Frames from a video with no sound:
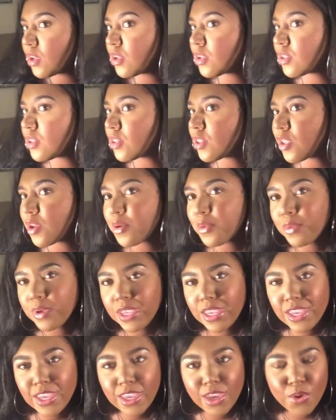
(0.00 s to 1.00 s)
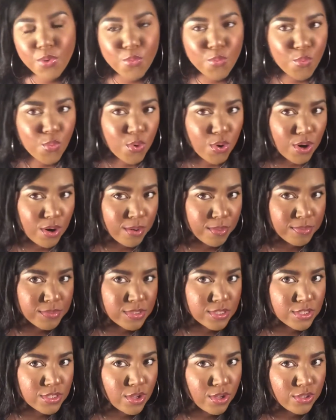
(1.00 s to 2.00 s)
glowy, warm,
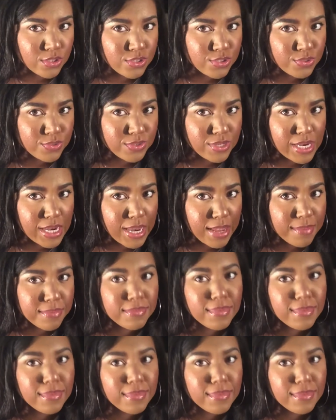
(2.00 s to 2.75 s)
sultry